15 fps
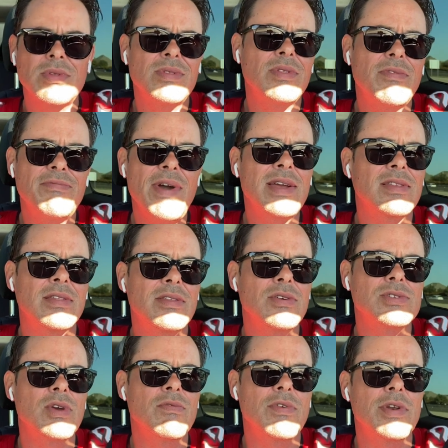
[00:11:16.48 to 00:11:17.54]
the fact that
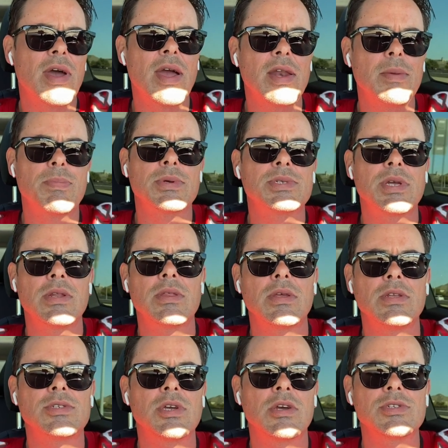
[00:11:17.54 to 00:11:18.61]
there's over ninety percent of the
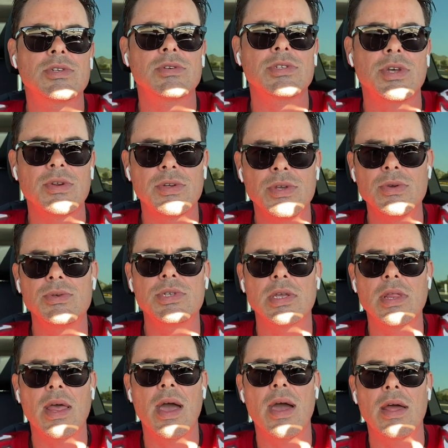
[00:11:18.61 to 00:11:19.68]
adjusters that are using
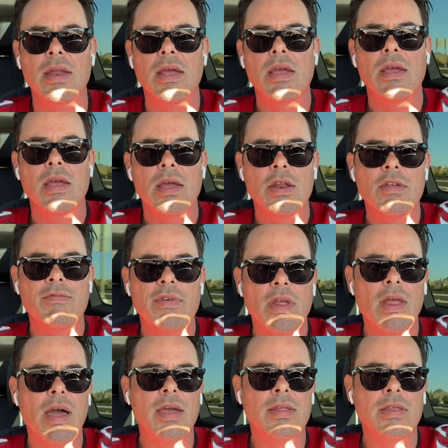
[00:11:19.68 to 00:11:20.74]
that, and you feel
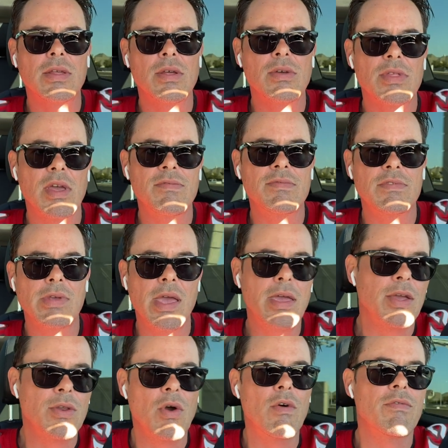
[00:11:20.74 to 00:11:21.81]
like, you know, they've
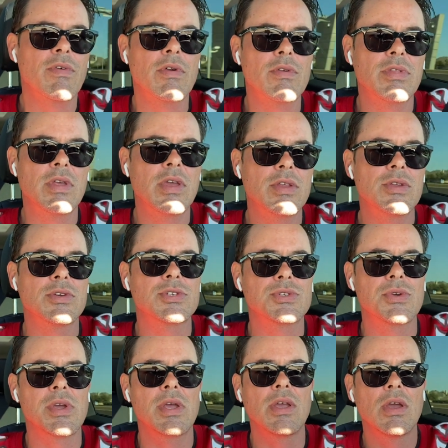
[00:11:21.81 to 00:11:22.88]
taken over the
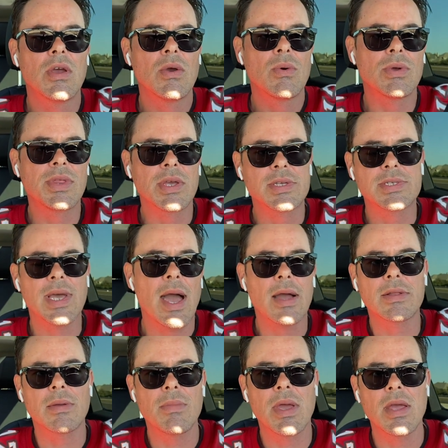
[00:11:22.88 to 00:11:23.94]
industry with
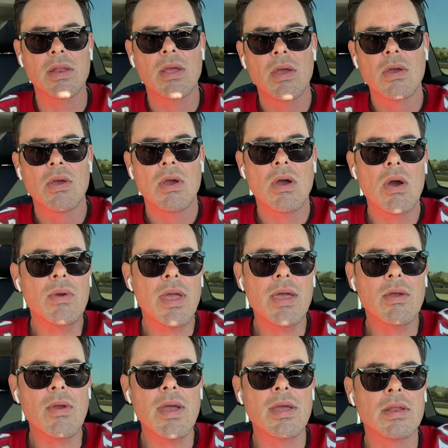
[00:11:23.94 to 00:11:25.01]
Xactimate, okay,
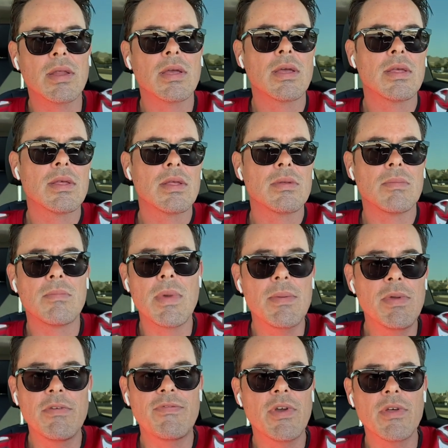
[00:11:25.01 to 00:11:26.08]
great.
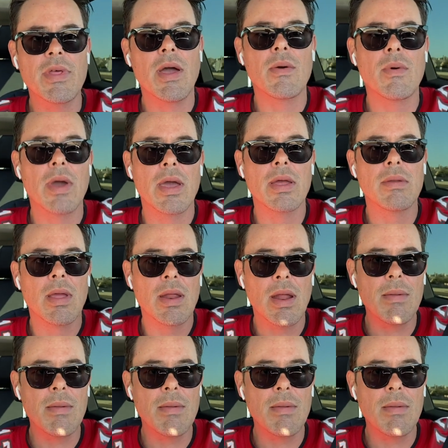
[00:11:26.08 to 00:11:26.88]
Maybe you feel that way, and, and